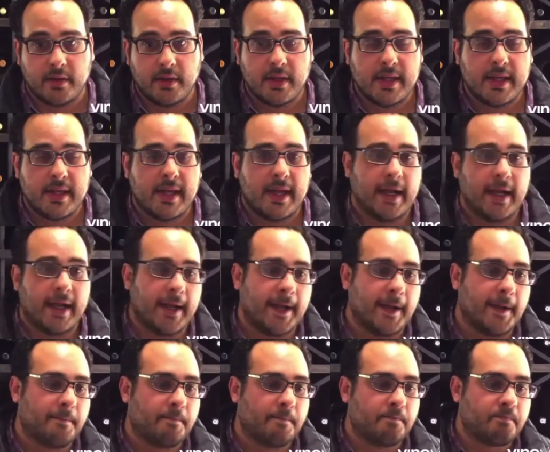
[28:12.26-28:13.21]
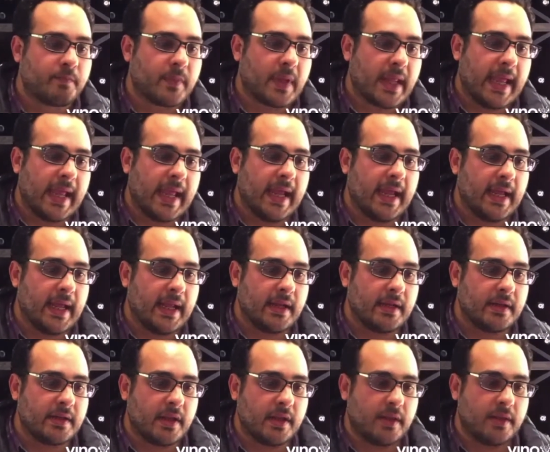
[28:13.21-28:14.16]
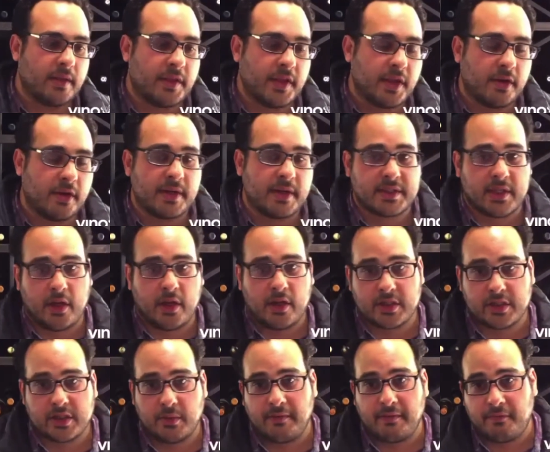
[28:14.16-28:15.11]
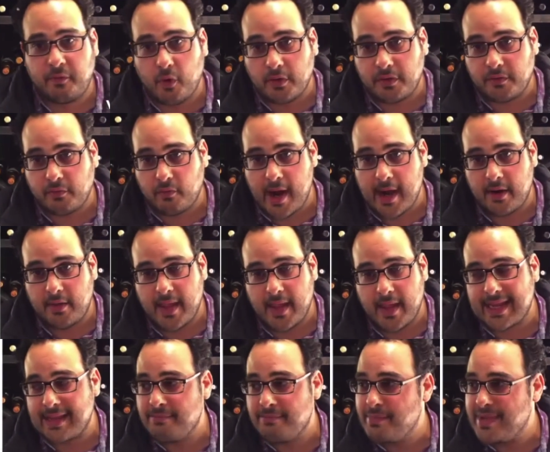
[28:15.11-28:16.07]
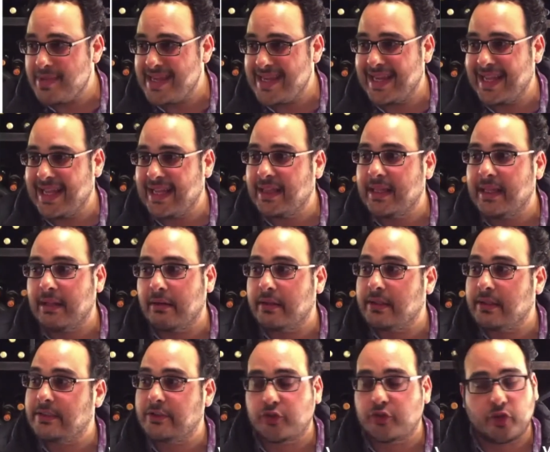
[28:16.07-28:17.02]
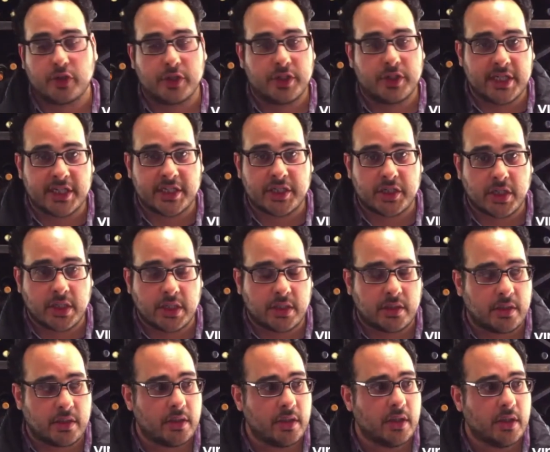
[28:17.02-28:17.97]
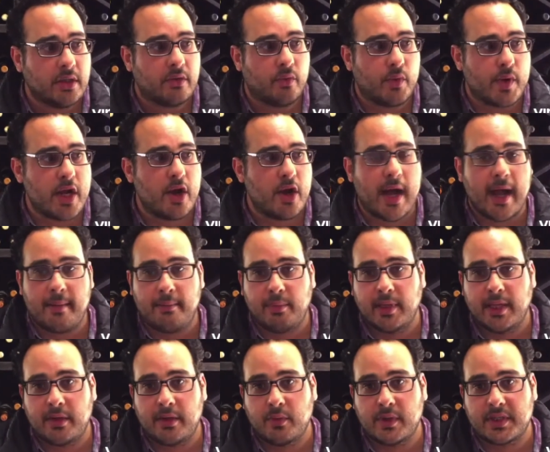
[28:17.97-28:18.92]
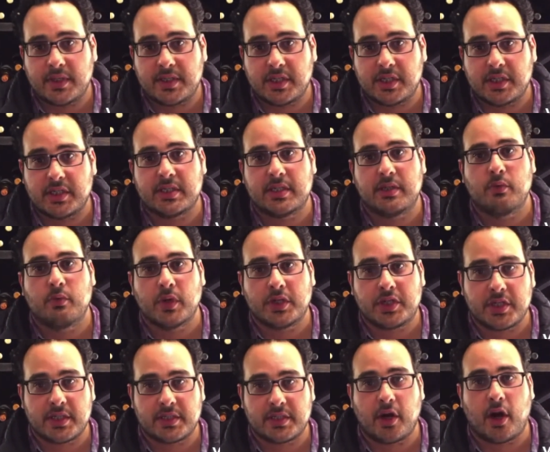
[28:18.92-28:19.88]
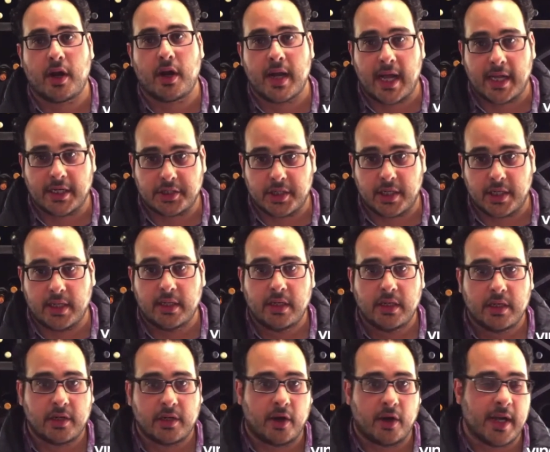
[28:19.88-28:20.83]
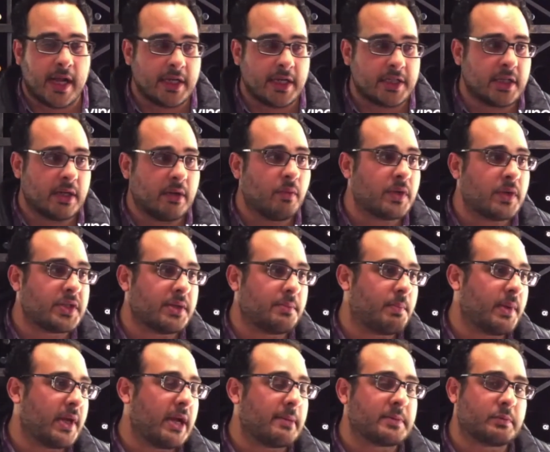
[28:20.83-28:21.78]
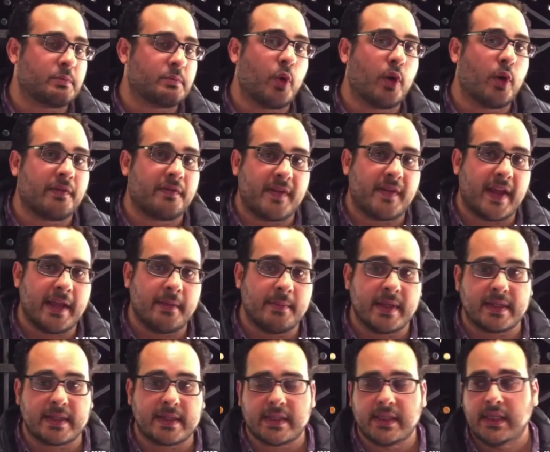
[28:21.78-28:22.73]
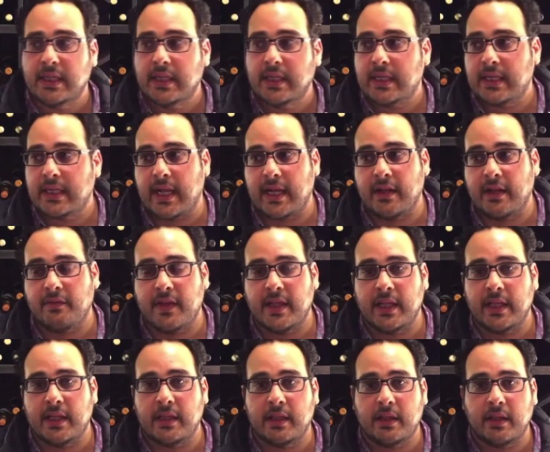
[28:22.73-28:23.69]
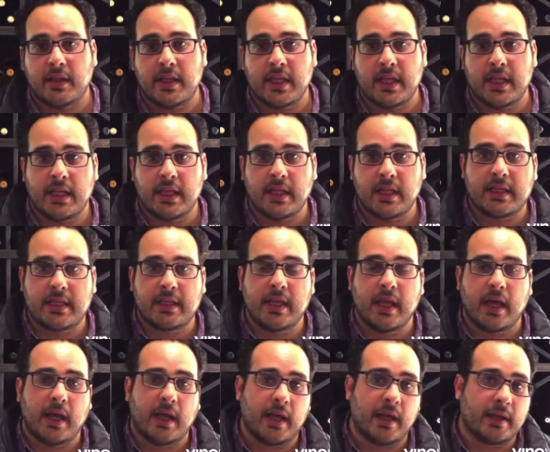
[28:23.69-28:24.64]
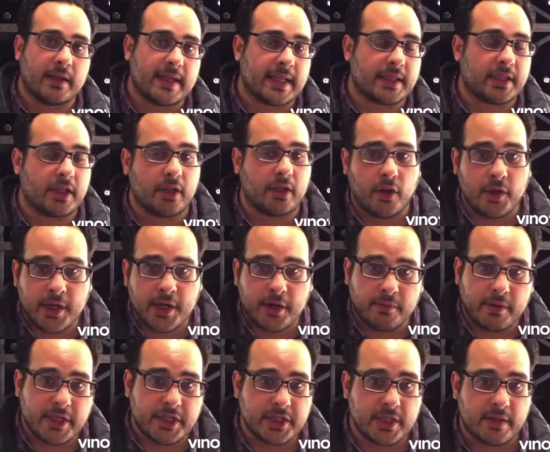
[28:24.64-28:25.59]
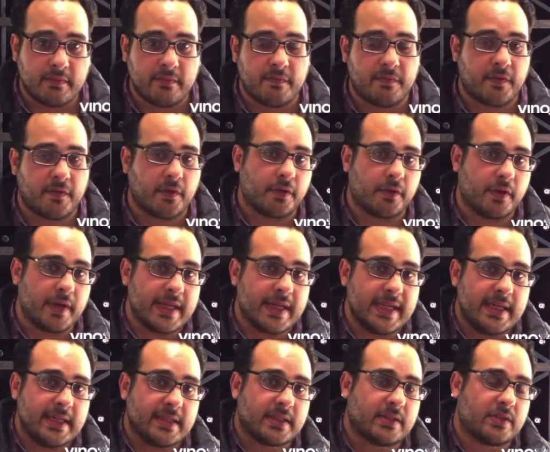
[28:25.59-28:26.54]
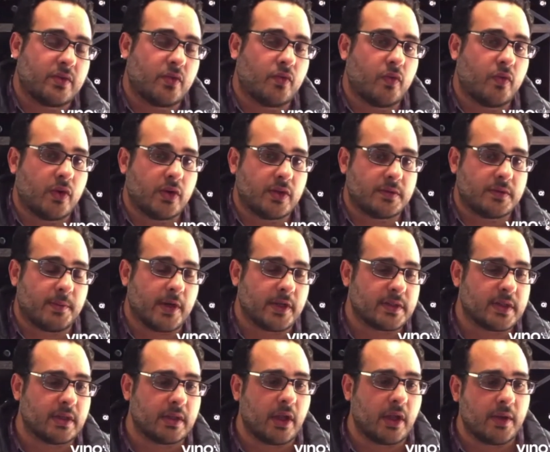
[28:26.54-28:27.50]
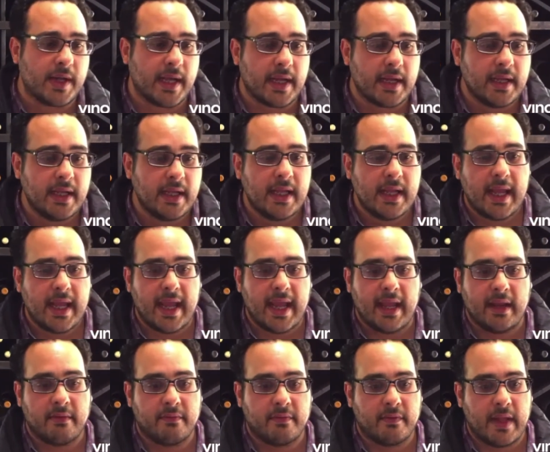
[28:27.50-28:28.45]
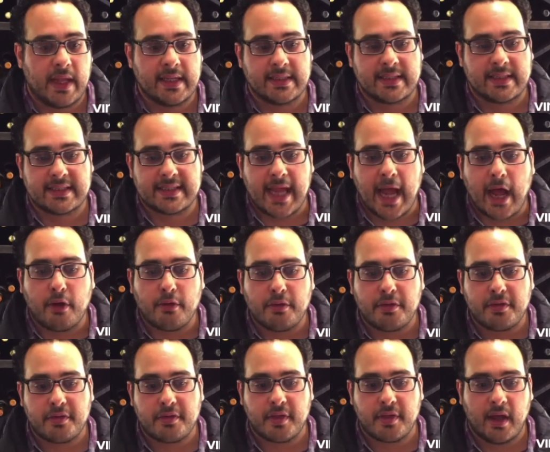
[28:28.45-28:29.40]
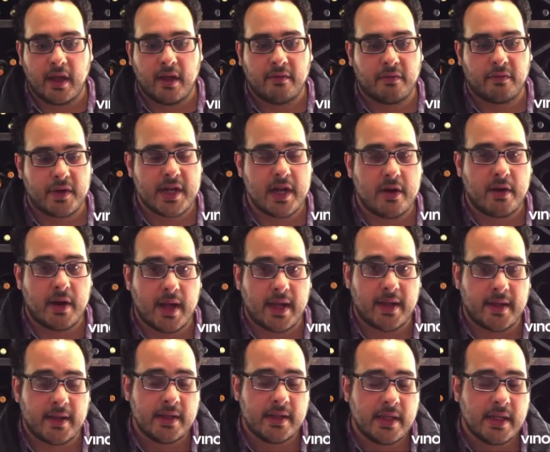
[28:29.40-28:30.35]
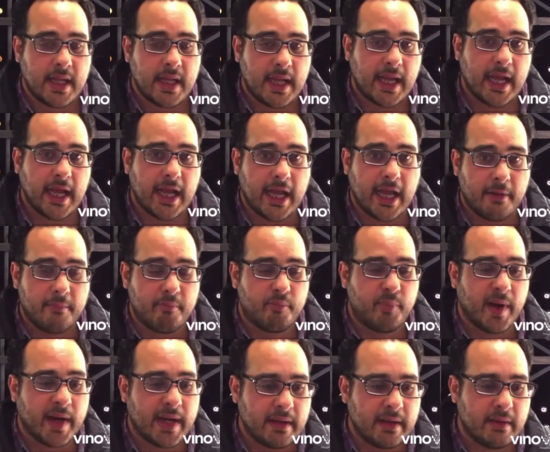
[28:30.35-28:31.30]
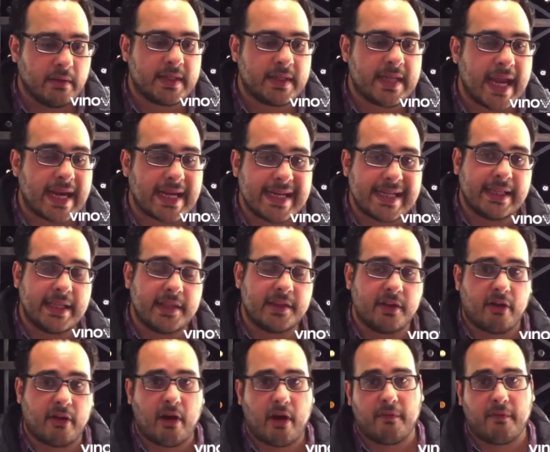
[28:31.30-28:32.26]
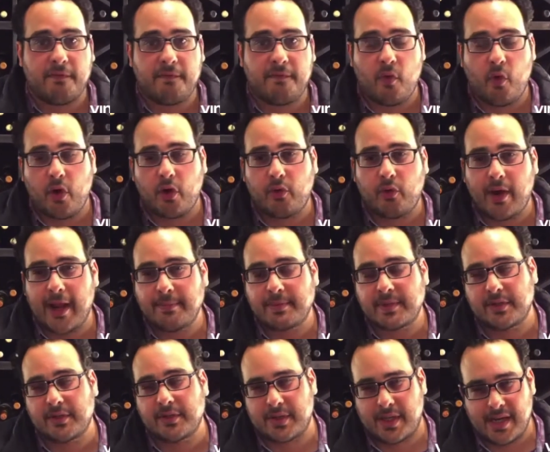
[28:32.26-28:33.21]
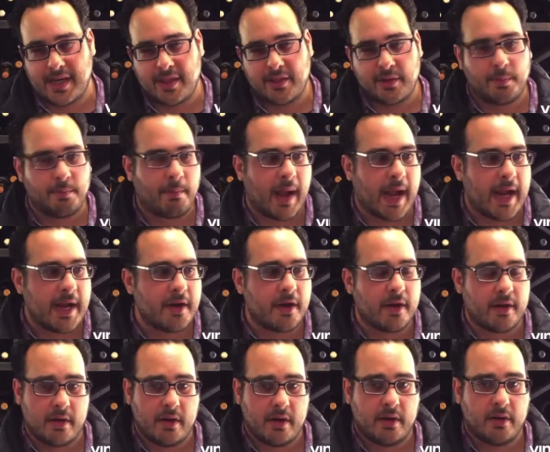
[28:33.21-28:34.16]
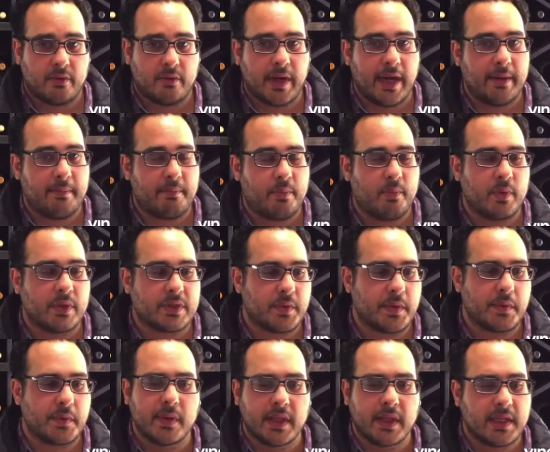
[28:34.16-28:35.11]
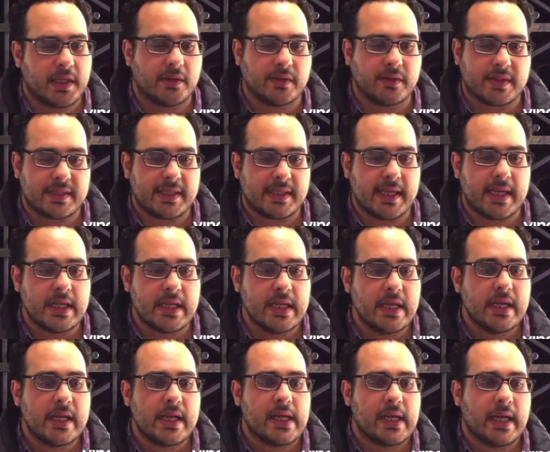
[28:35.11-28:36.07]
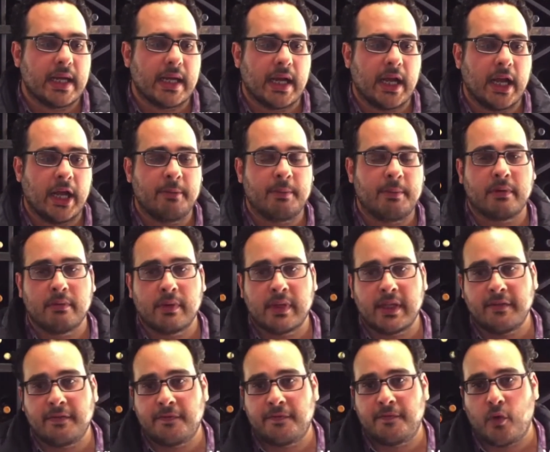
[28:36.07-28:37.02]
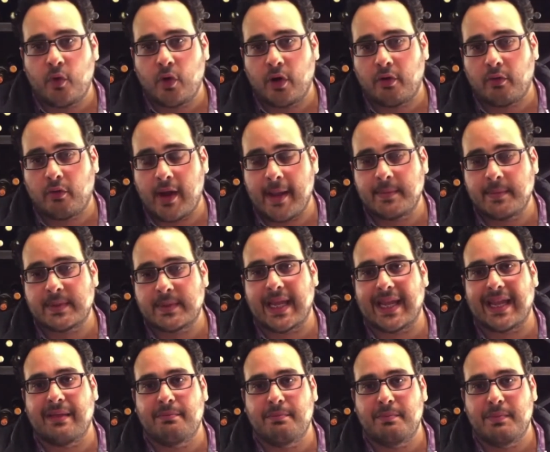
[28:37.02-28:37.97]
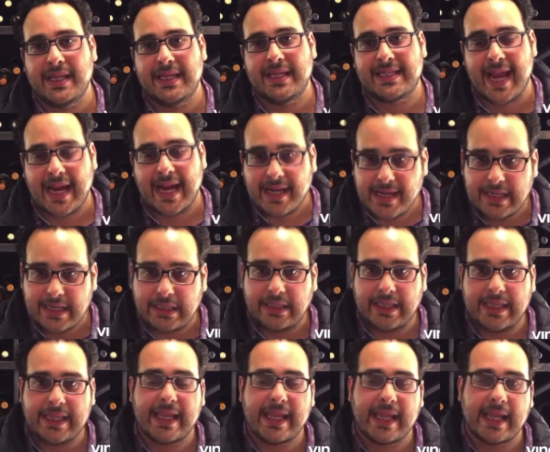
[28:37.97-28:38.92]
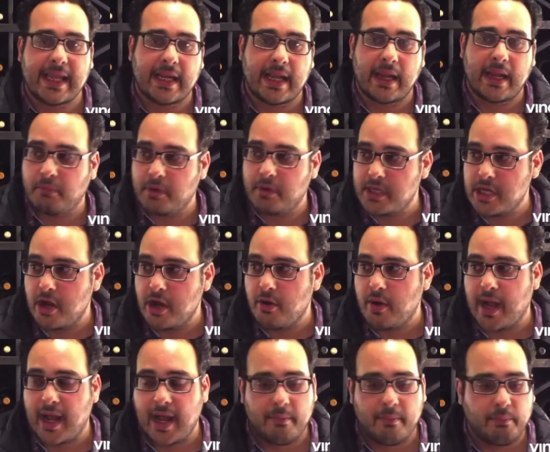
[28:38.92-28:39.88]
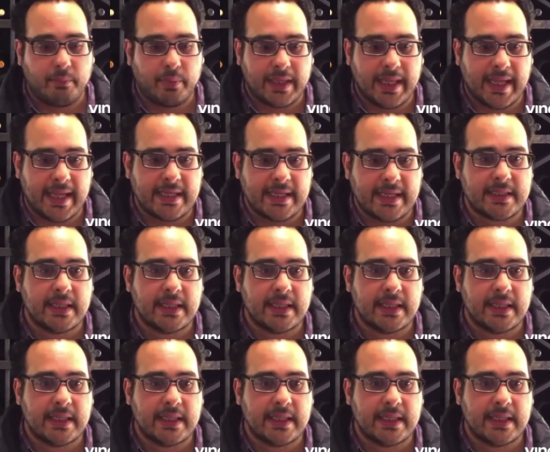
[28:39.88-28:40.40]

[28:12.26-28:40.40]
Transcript: Um, and there is also a fourth varietal that can be in the traditional Rioja blend, which is which is Garnacha. Garnacha, which becomes more famous kind of in the uh, Catalonia region, further east towards Barcelona and and south of Rioja. Uh, but technically, there are four grapes. There's another minor grape which we really don't see uh, but really four grapes that can be technically in a Rioja blend.